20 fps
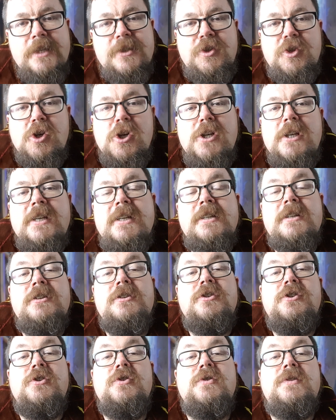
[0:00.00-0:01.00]
Turn it
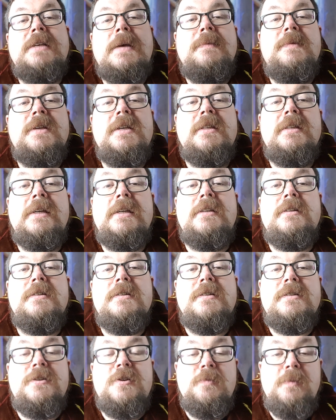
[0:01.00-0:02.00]
into something that
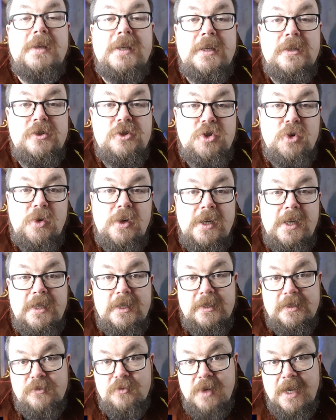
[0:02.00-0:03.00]
is to be enjoyed
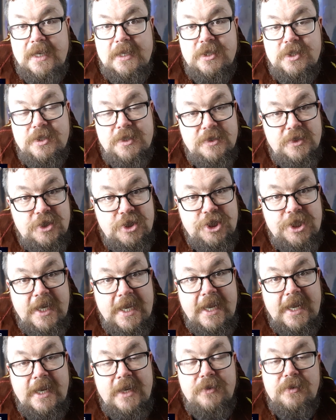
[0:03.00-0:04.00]
and relished and
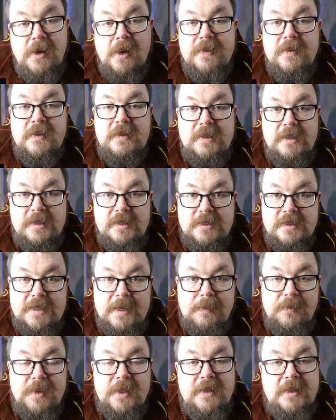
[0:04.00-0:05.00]
shared rather than
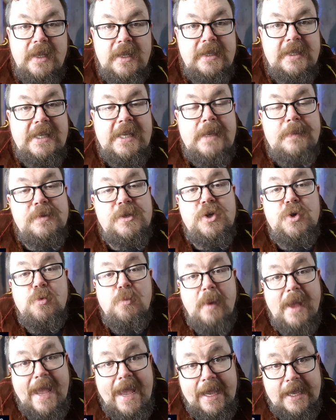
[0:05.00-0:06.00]
something that keeps you
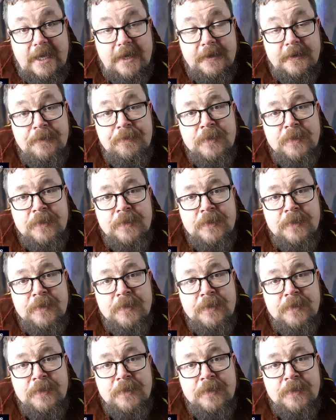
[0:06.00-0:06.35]
back.